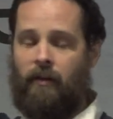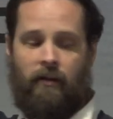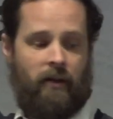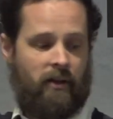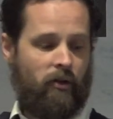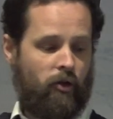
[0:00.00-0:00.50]

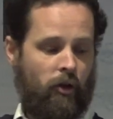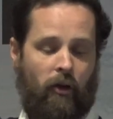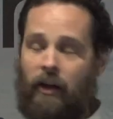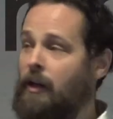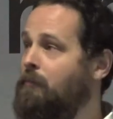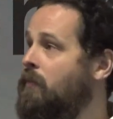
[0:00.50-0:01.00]
this is
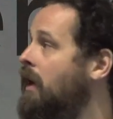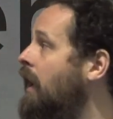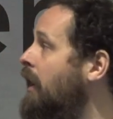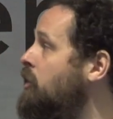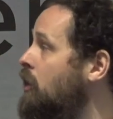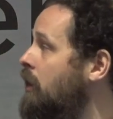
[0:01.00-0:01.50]
Julie.
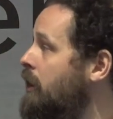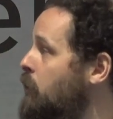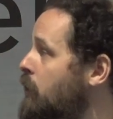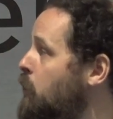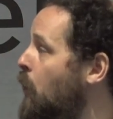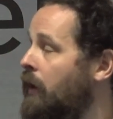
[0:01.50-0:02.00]
Julie
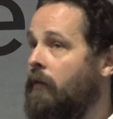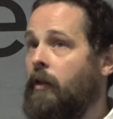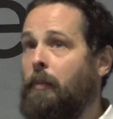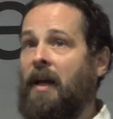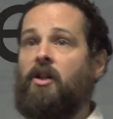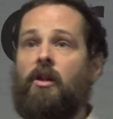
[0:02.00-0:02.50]
was one of the
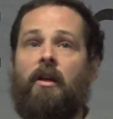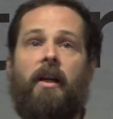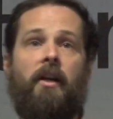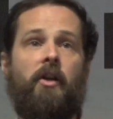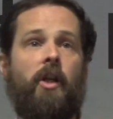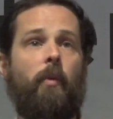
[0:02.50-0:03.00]
patient
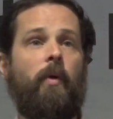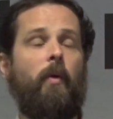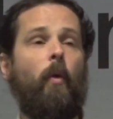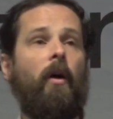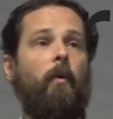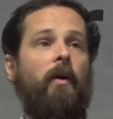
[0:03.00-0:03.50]
leaders that we
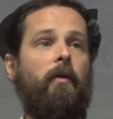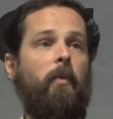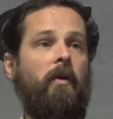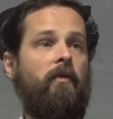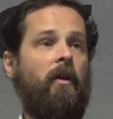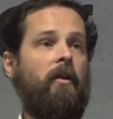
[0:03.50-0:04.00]
work with.
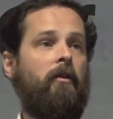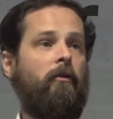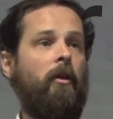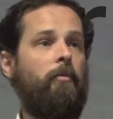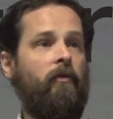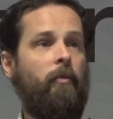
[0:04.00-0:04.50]
We've got a
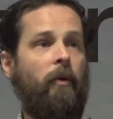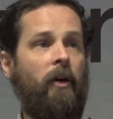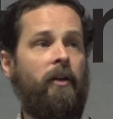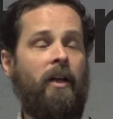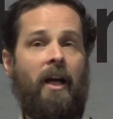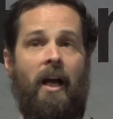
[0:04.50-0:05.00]
group of
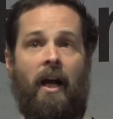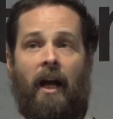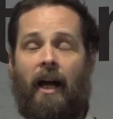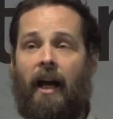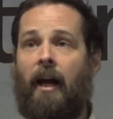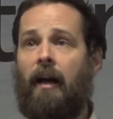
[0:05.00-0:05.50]
about
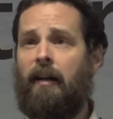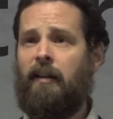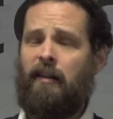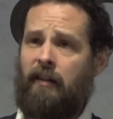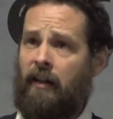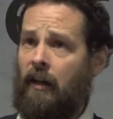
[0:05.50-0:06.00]

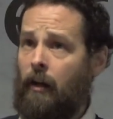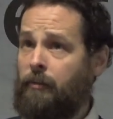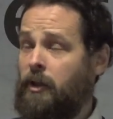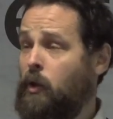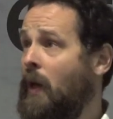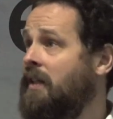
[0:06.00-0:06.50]
nearly up
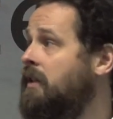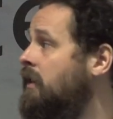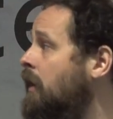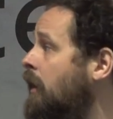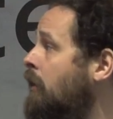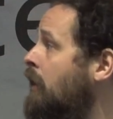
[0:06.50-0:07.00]
to 20
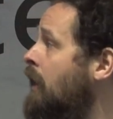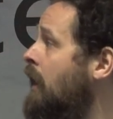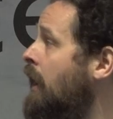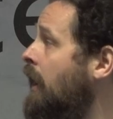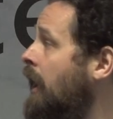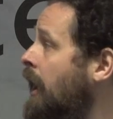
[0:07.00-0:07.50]

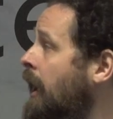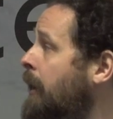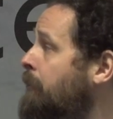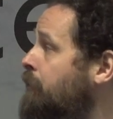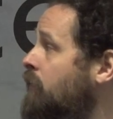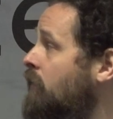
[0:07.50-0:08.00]
now.